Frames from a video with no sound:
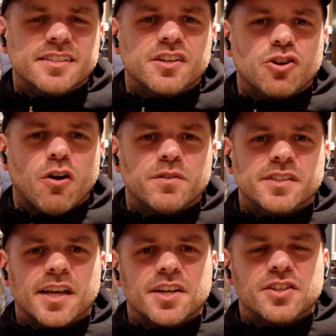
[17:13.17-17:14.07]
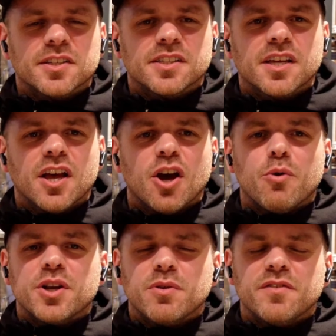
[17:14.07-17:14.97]
distant conversations
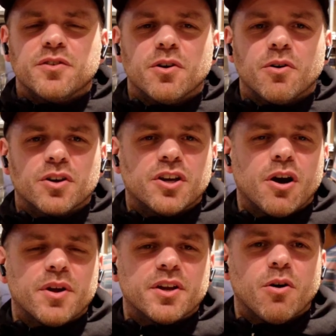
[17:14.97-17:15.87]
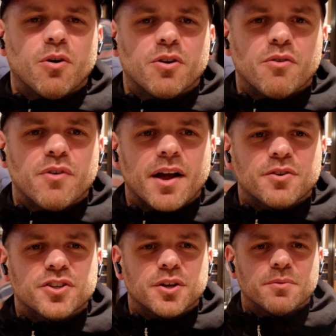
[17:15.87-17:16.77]
which we've got going on
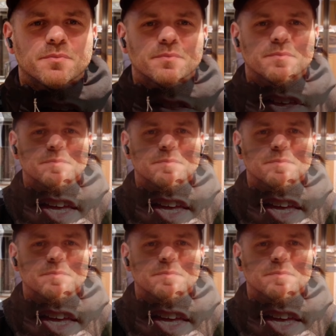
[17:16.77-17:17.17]
around you.